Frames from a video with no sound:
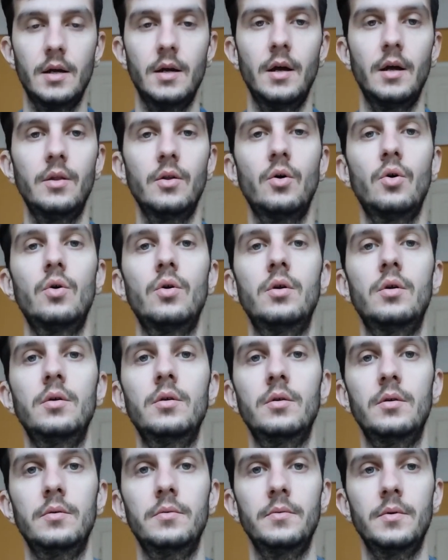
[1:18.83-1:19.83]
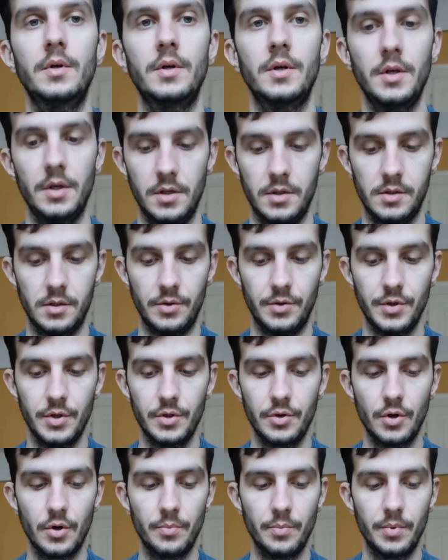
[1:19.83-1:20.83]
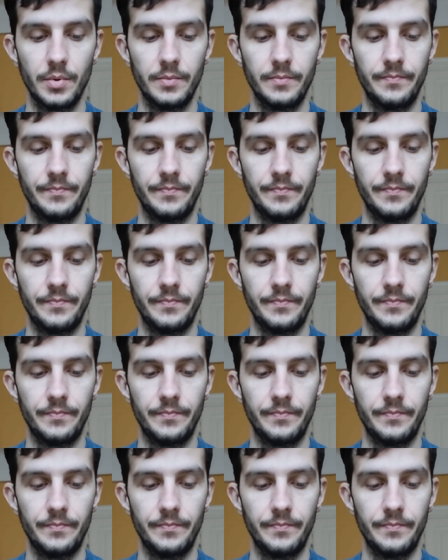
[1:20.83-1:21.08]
and all Eastern Europe.